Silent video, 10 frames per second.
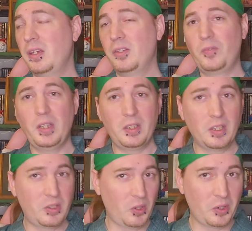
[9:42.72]
His feet
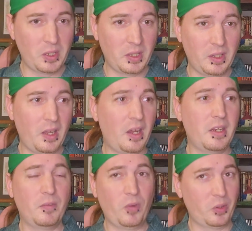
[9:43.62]
get dirty a
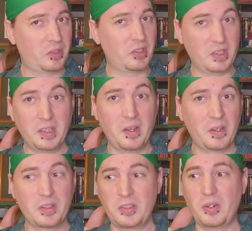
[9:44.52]
lot. It focuses in
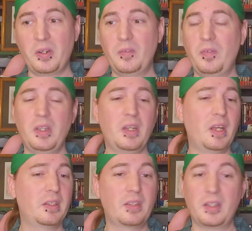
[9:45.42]
on his dirty
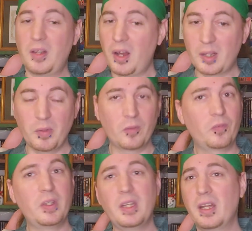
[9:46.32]
feet, and they talk about
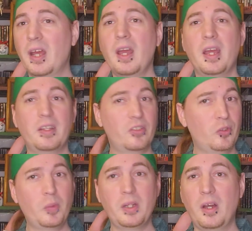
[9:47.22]
feet and
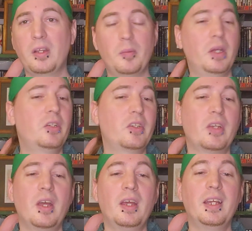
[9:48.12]
zoom in on them. It
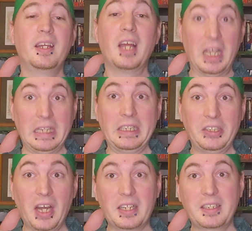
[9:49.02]
just,
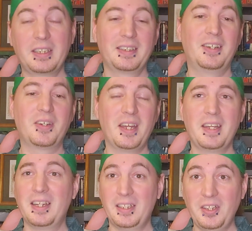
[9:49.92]
yuck.
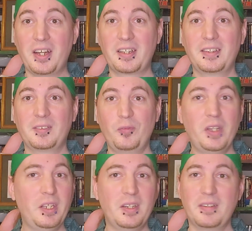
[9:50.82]
Okay, yuck.
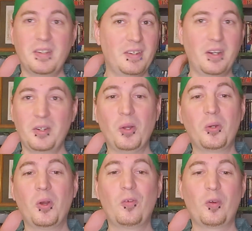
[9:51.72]
Feet are
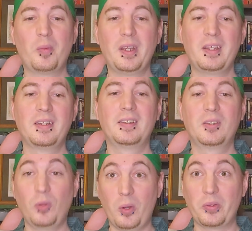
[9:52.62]
no-go for me.
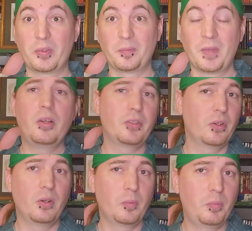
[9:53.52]
Gross.
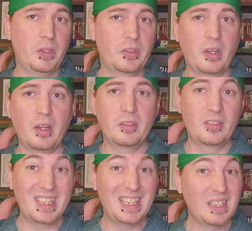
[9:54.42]
Also,
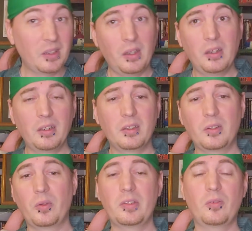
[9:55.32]
besides T.
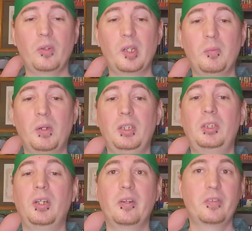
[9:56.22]
Lung, there wasn't really
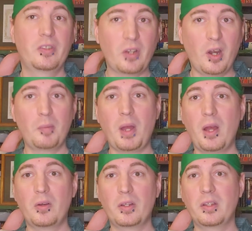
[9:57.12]
much of star
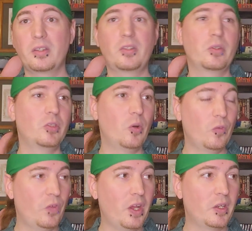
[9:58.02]
power in this. There's
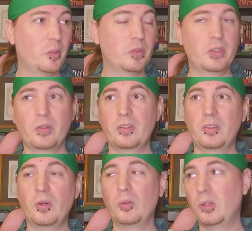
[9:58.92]
no Venoms,
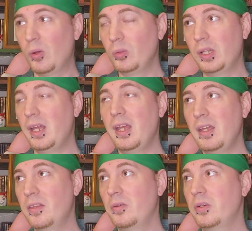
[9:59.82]
there's no Lo
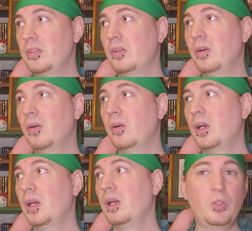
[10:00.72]
Lei, there is no
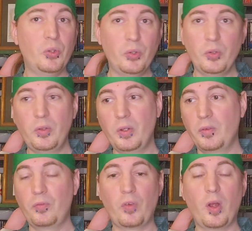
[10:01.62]
dude
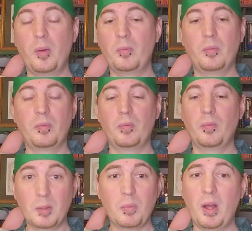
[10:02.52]
from the
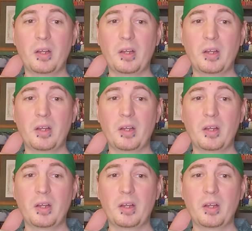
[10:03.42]
King